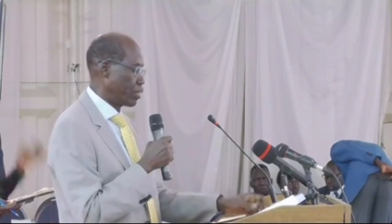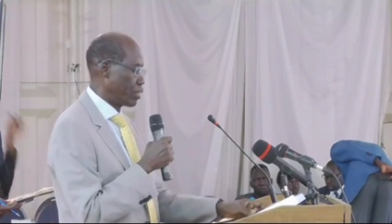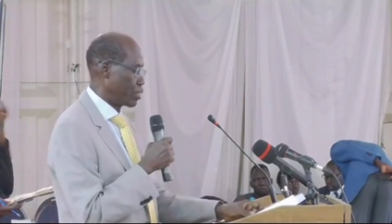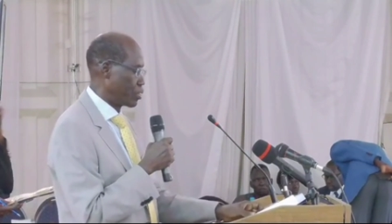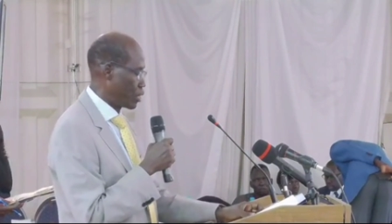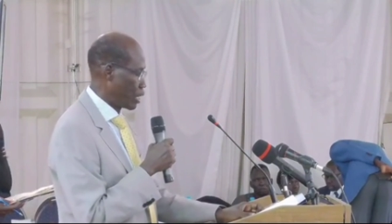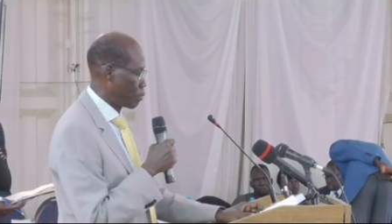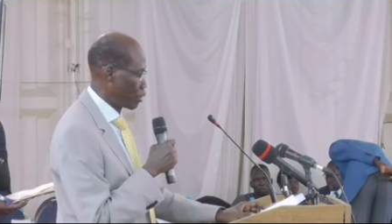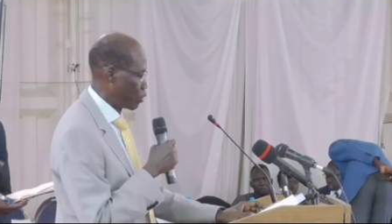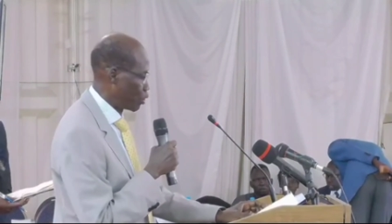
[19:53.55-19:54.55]
the Chairman of
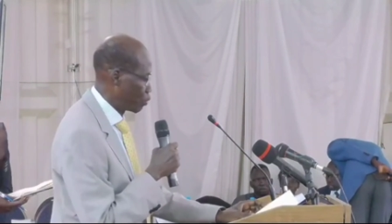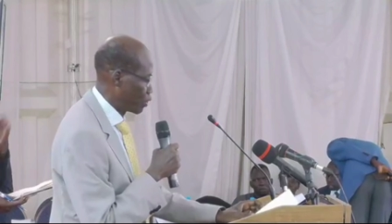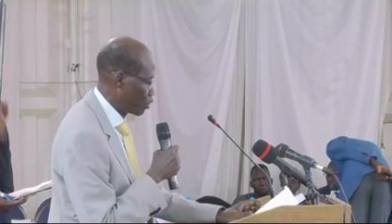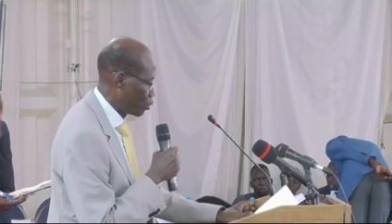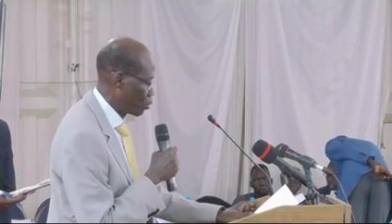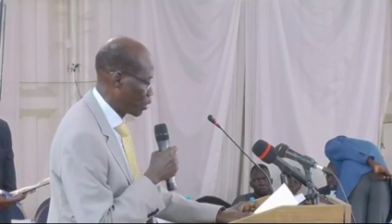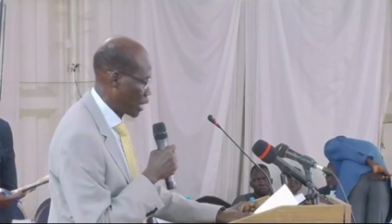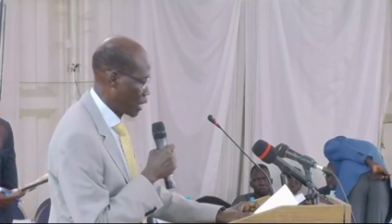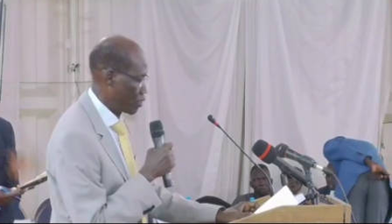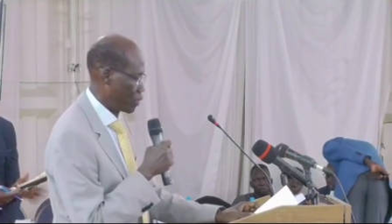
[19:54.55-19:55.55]
the University of
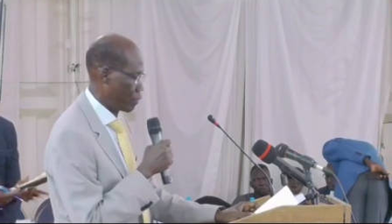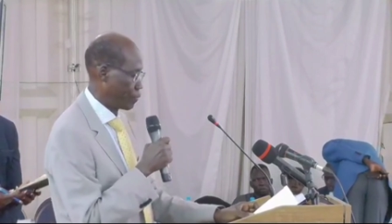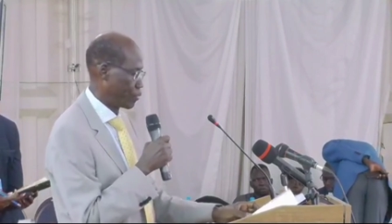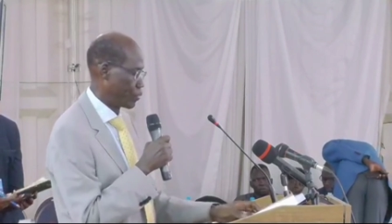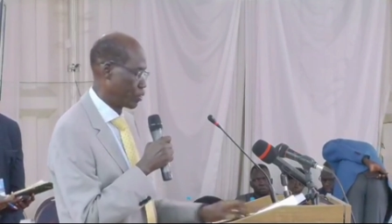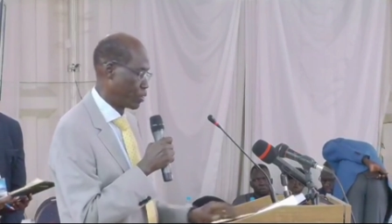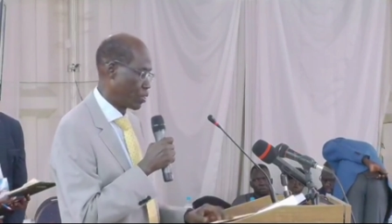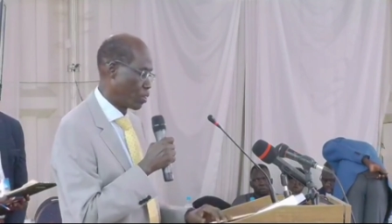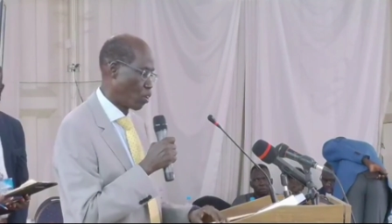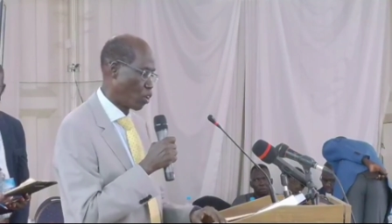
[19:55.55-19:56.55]
Council,
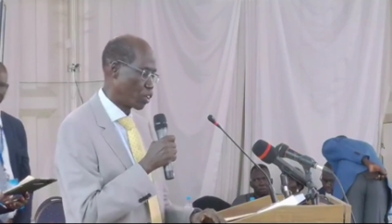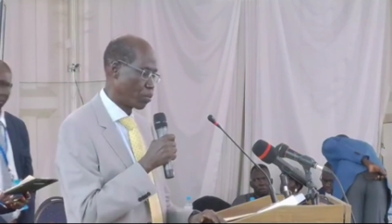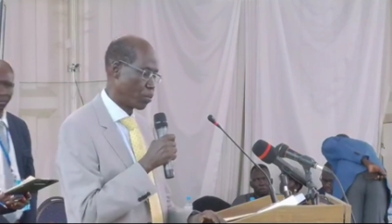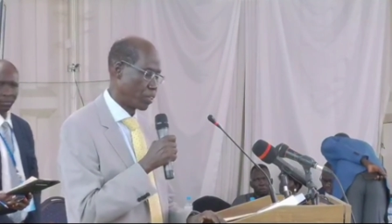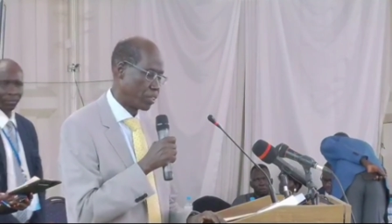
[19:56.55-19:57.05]
Honorable